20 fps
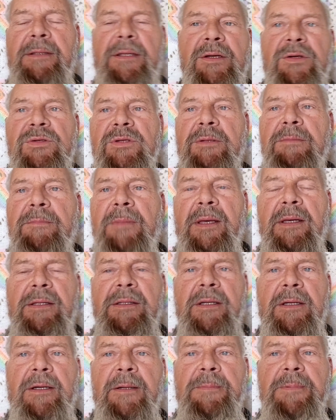kiss and make
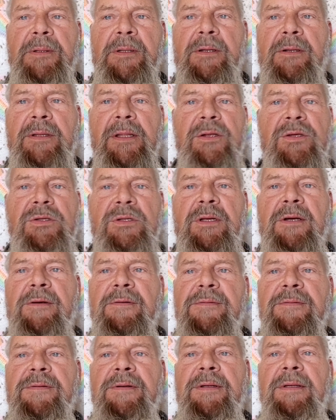up and all that stuff,